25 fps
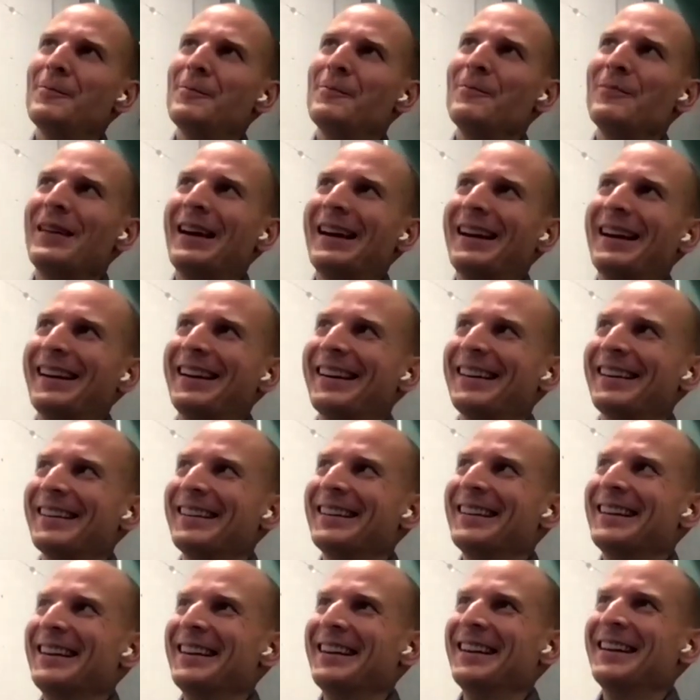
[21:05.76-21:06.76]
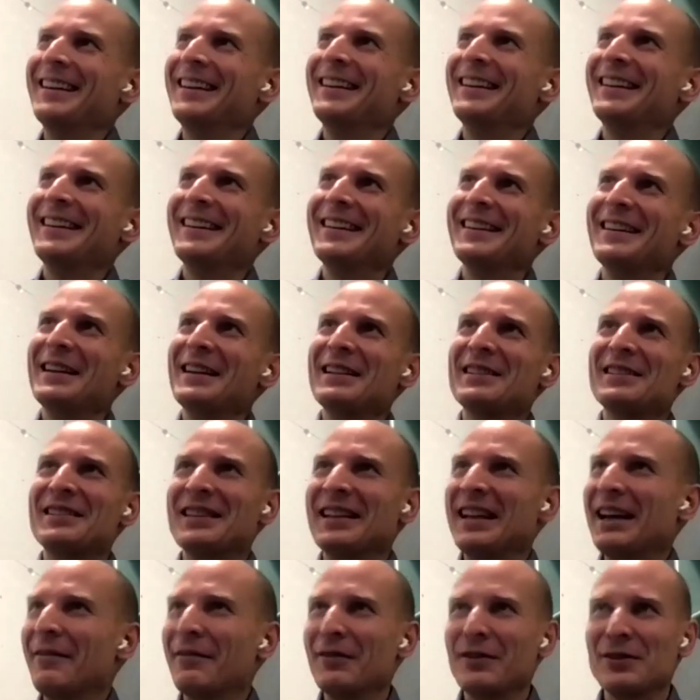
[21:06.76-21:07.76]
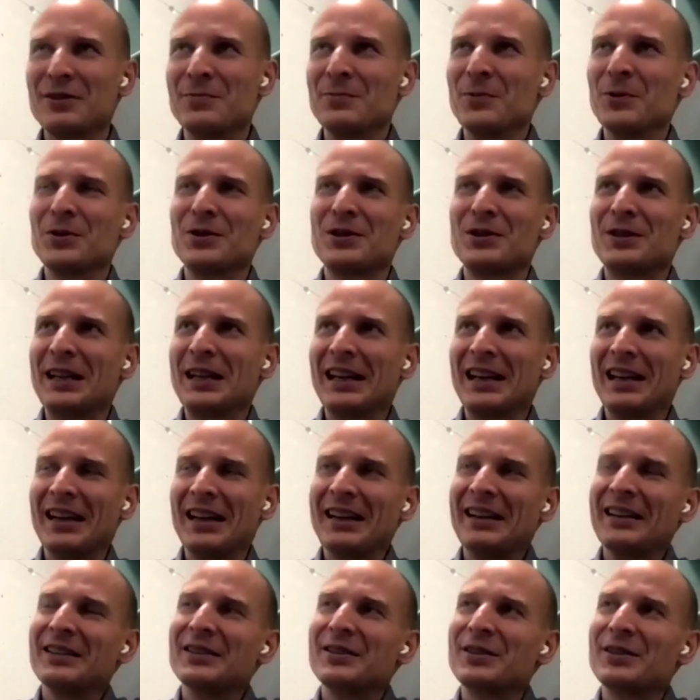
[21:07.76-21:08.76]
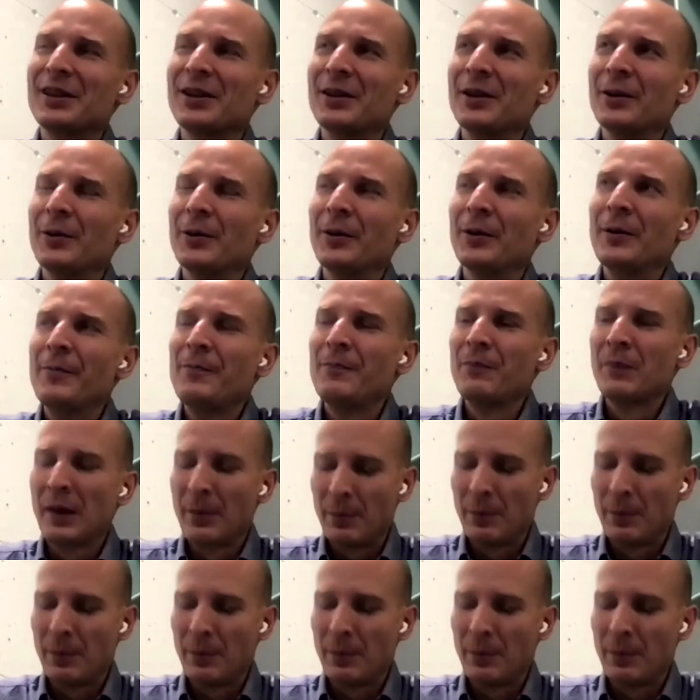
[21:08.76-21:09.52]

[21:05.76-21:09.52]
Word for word: it's never smooth sailing, I guess. But it's never smooth no. sailing. So